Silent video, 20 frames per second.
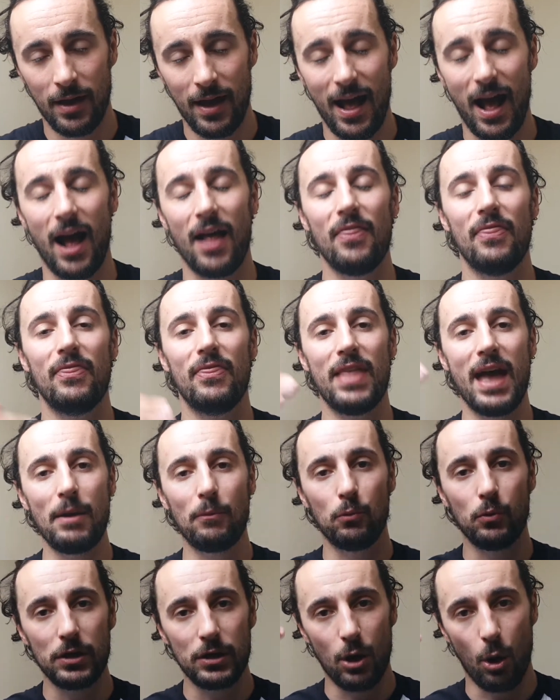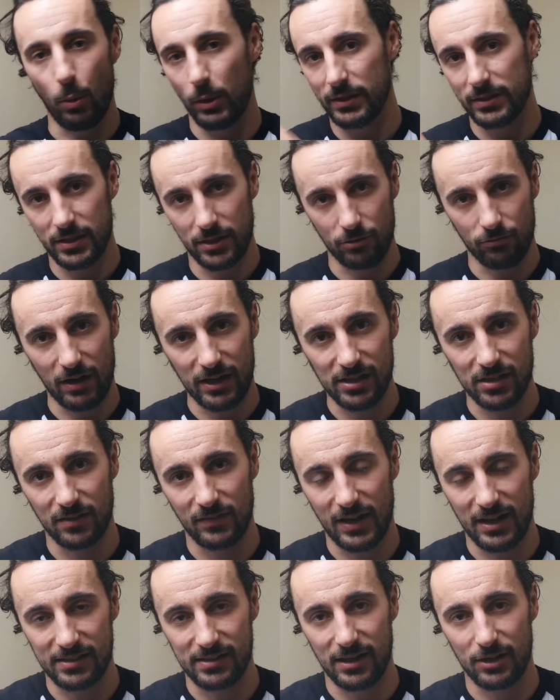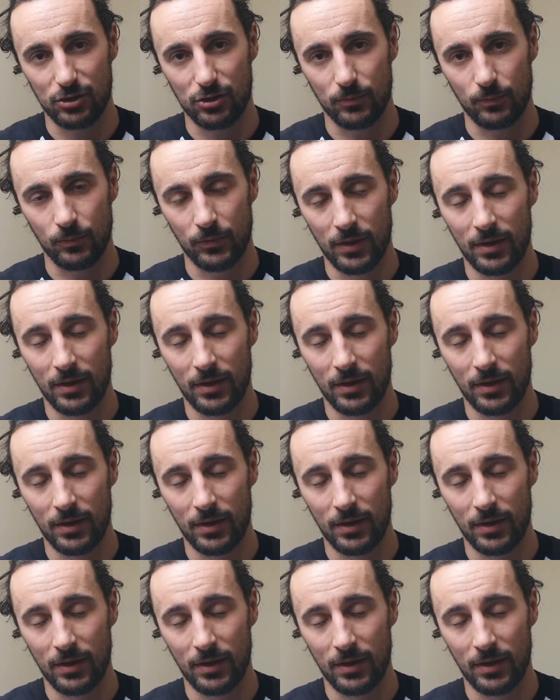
and then we go into the rest of our session.